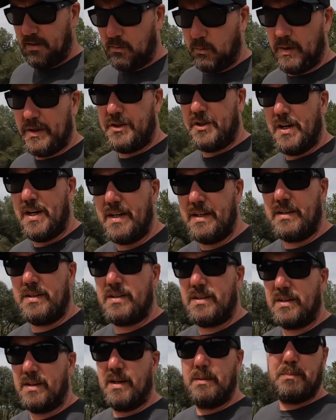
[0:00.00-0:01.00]
which
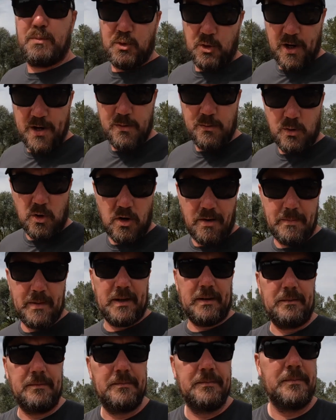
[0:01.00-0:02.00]
is a
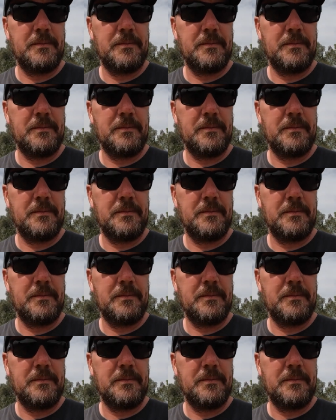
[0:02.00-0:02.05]
pre-Roman